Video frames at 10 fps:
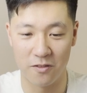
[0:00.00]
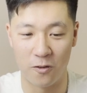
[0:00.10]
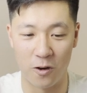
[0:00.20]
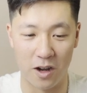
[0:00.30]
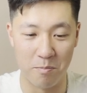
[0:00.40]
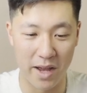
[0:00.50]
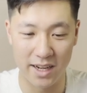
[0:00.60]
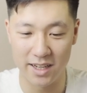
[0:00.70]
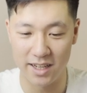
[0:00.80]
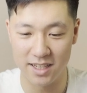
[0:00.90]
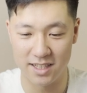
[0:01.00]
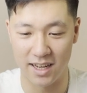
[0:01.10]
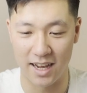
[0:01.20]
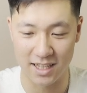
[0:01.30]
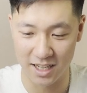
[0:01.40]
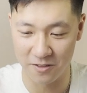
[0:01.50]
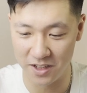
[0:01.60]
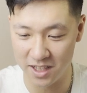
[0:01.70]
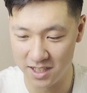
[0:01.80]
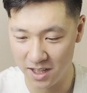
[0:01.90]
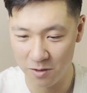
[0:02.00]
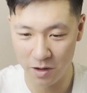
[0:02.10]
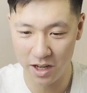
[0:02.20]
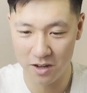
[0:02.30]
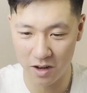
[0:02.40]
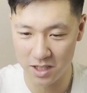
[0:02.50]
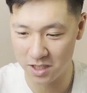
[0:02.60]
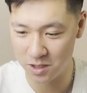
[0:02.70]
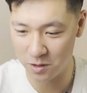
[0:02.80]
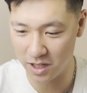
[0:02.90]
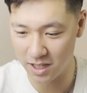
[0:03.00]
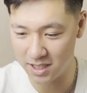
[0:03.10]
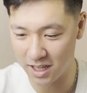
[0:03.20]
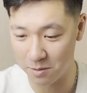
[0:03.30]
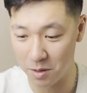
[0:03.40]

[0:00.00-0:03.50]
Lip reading: for amenities and activities right across the street in a second,